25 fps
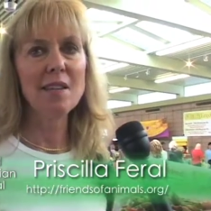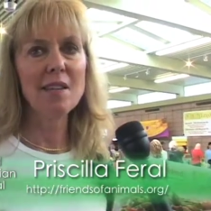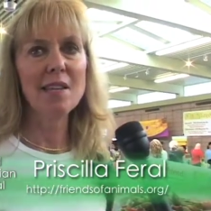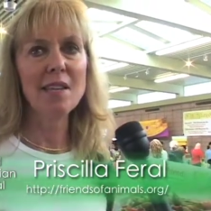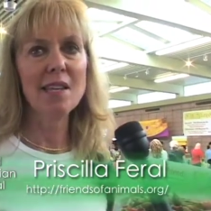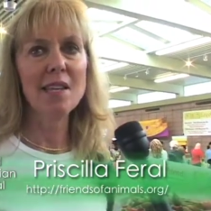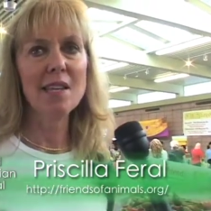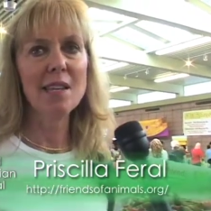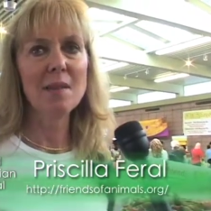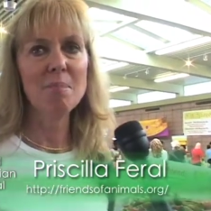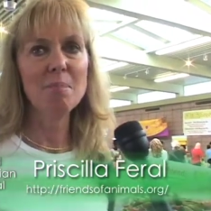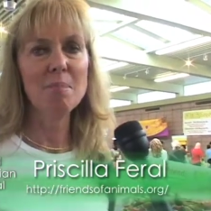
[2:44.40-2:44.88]

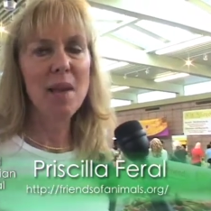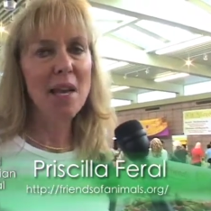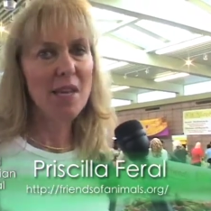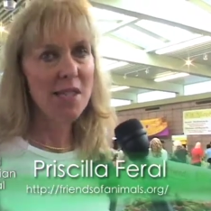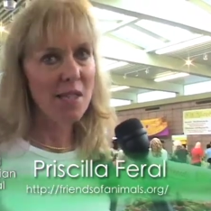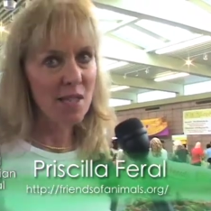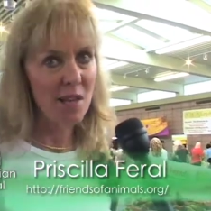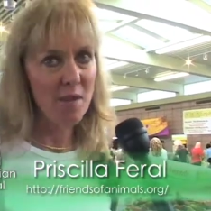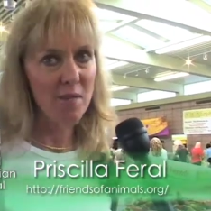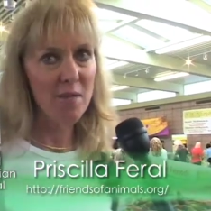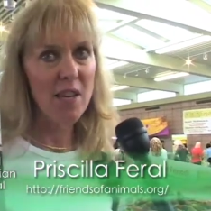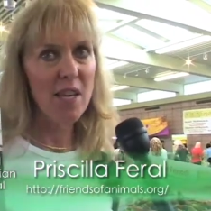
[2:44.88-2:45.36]
The
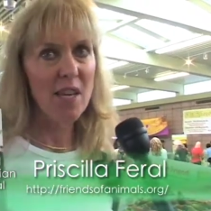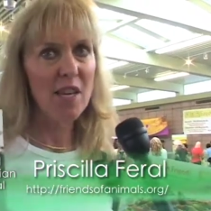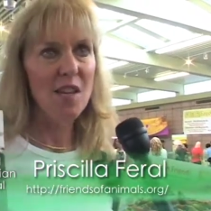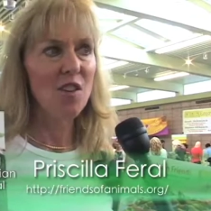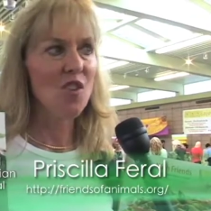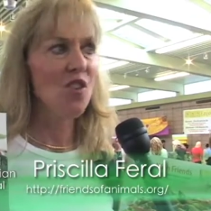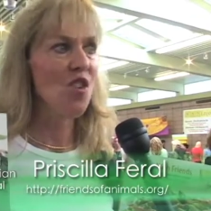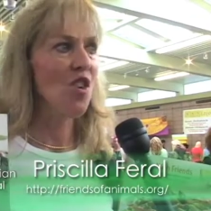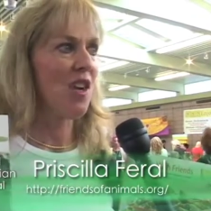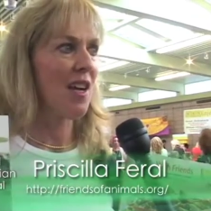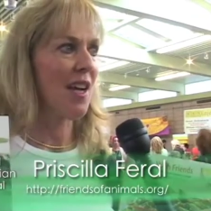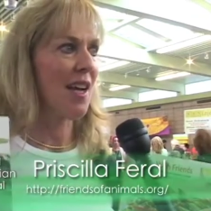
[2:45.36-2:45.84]
Best of
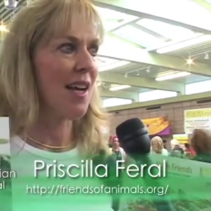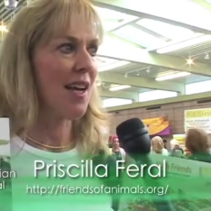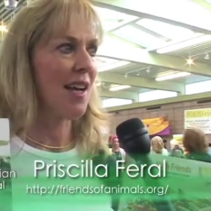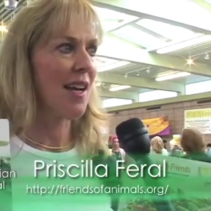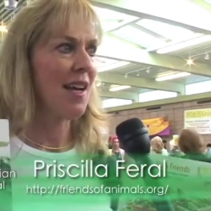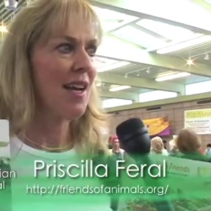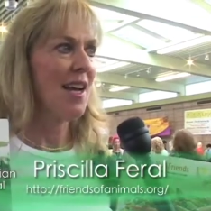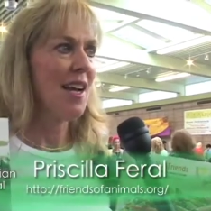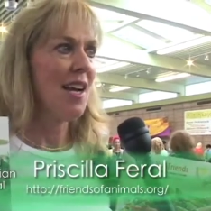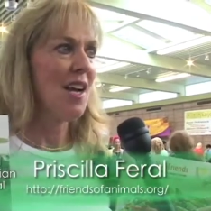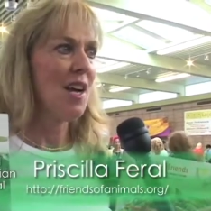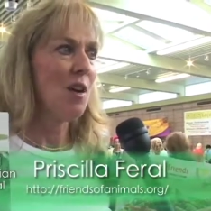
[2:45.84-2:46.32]
Vegan Cooking,
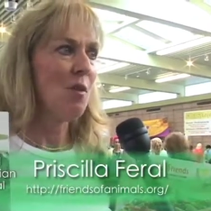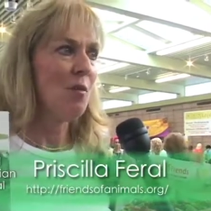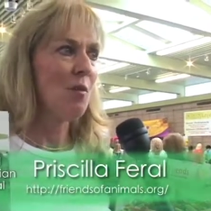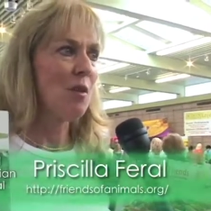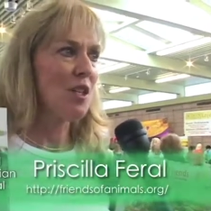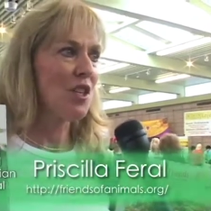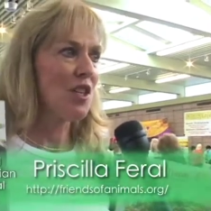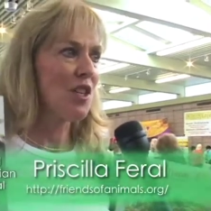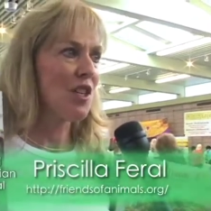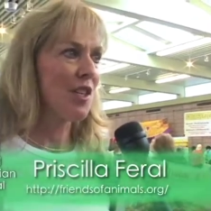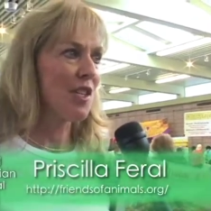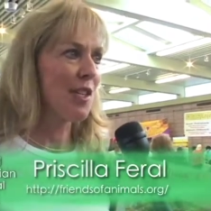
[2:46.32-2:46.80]

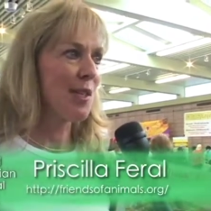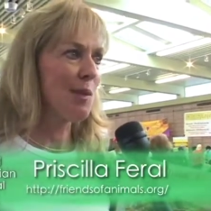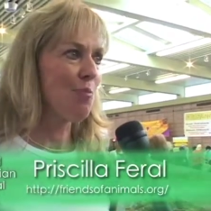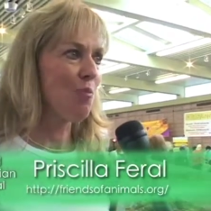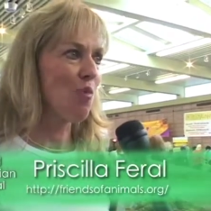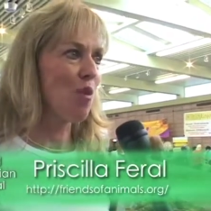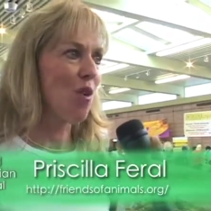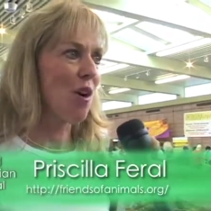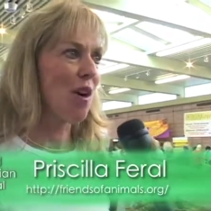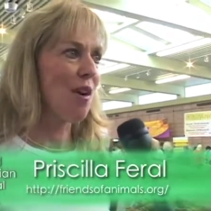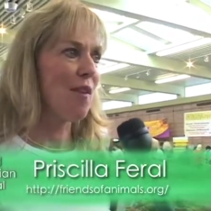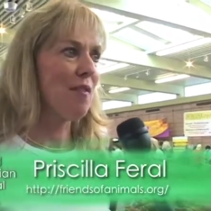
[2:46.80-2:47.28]
which is
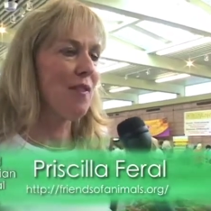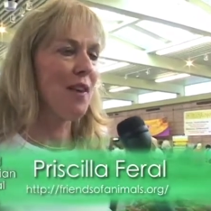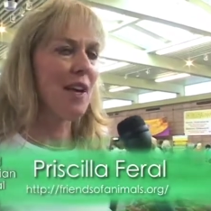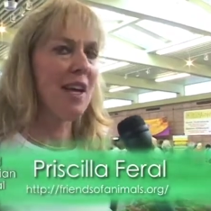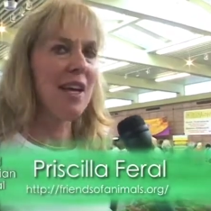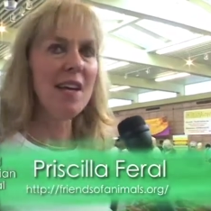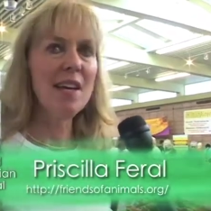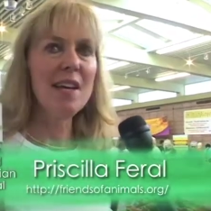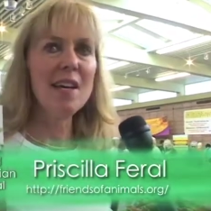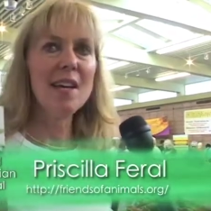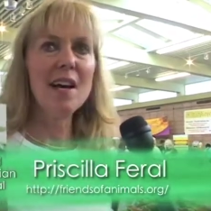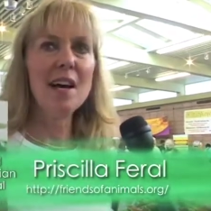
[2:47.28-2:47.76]
more of
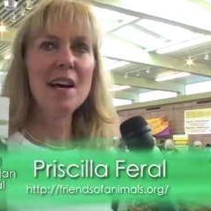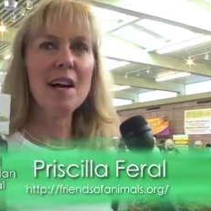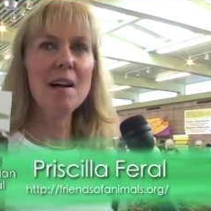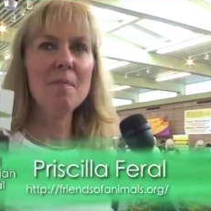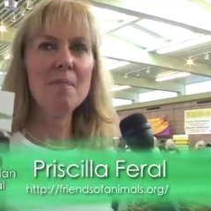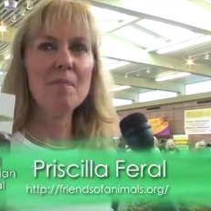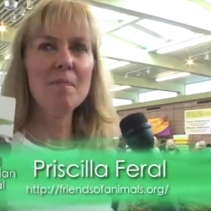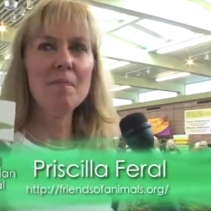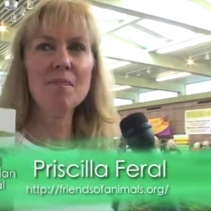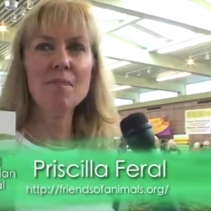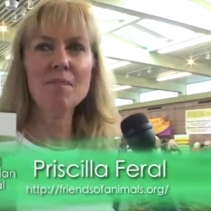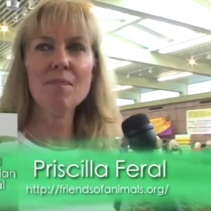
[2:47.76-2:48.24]
a
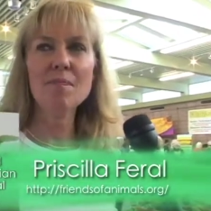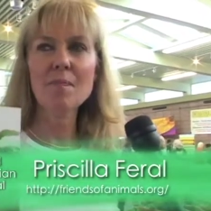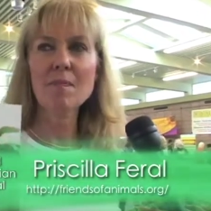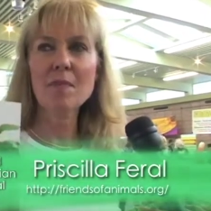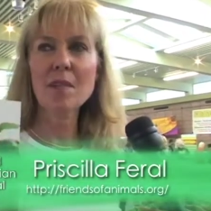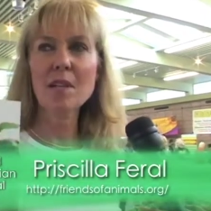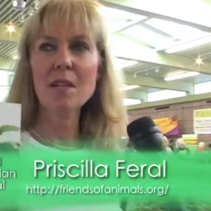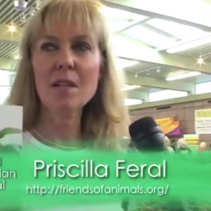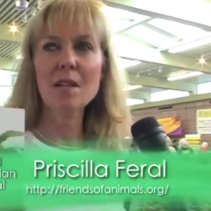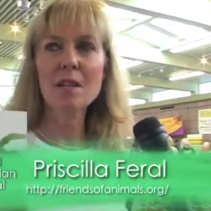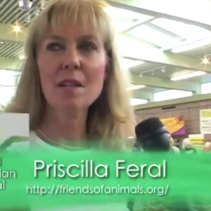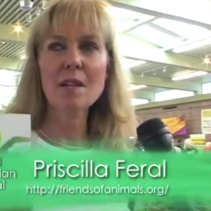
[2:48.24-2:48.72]
um,
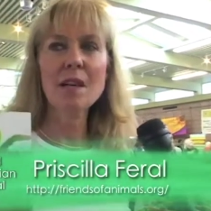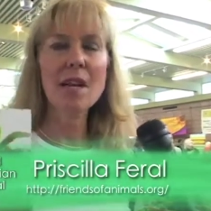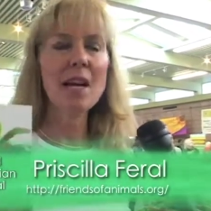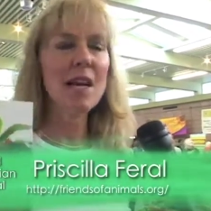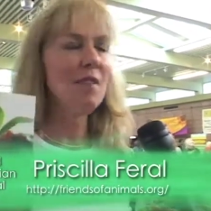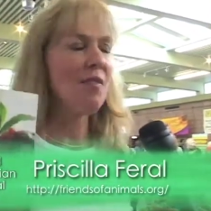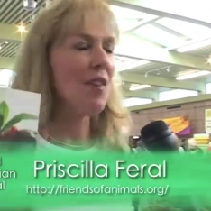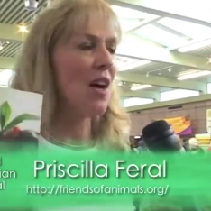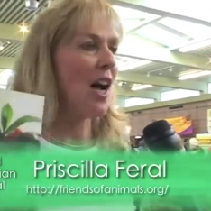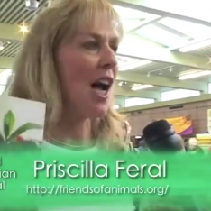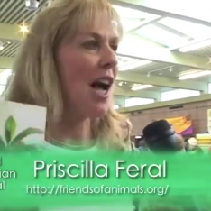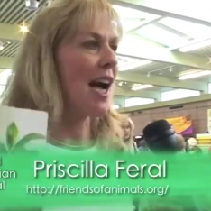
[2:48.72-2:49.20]
uh,
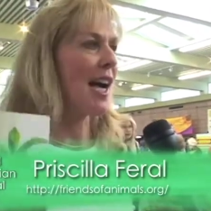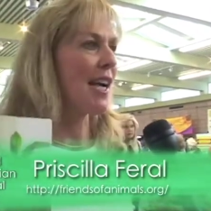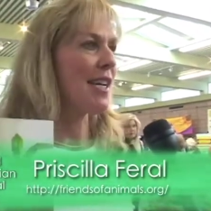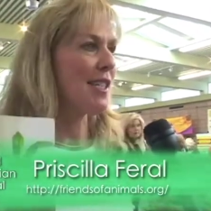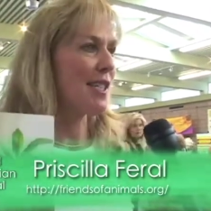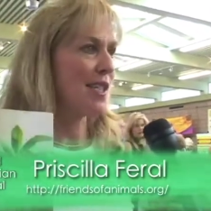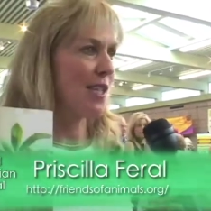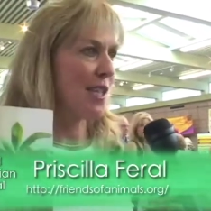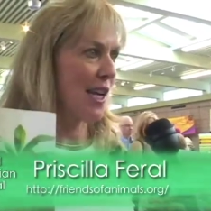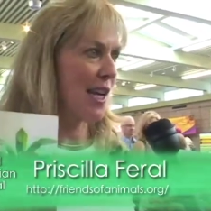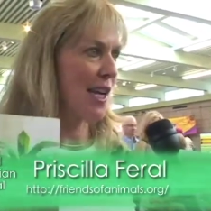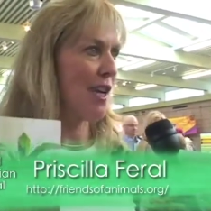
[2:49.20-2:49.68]
kind of a high
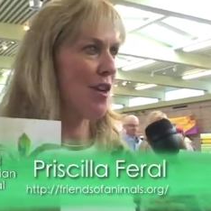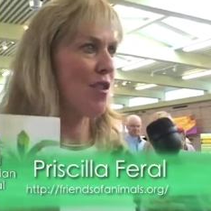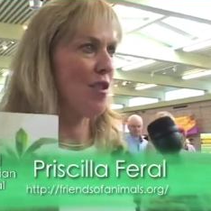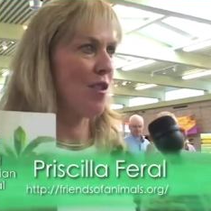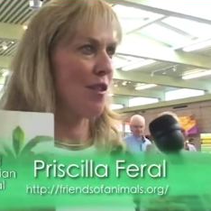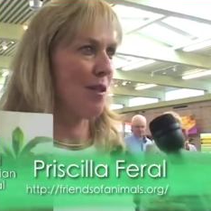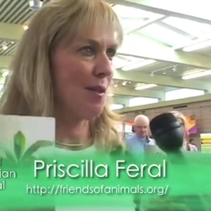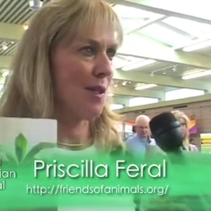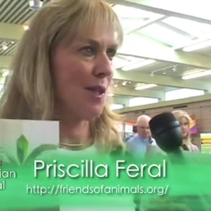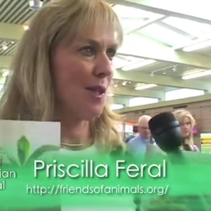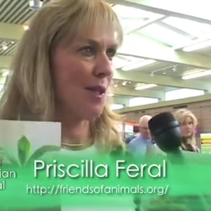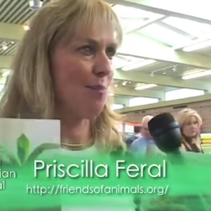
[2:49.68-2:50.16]

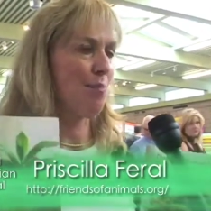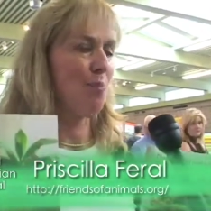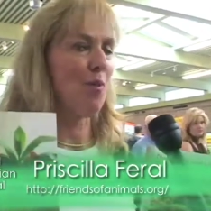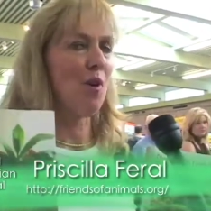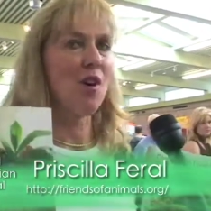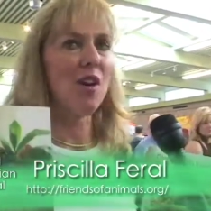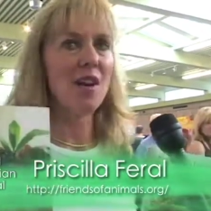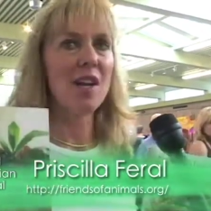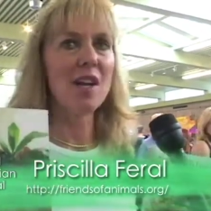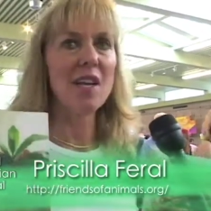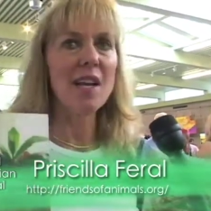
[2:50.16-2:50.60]
standards book.